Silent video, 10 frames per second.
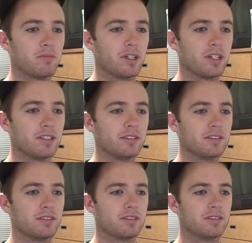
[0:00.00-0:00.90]
But
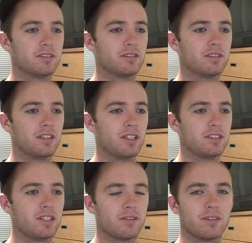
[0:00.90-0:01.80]

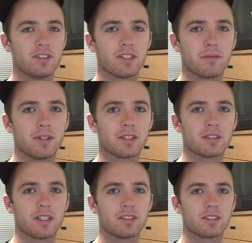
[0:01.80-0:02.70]
it's definitely
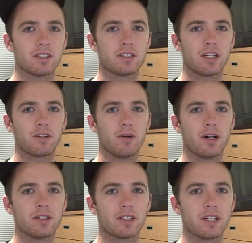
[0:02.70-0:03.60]
something that's gonna take a
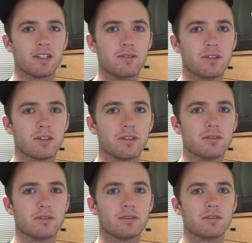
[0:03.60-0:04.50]
while to get used to,
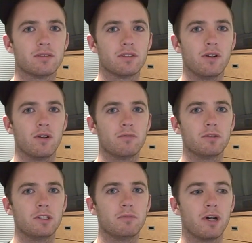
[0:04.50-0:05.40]
and
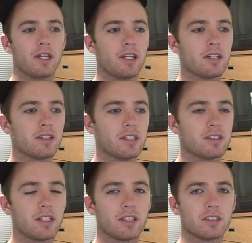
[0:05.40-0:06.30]
hopefully by the end of
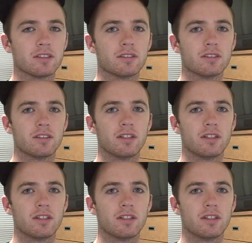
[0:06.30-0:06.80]
this I can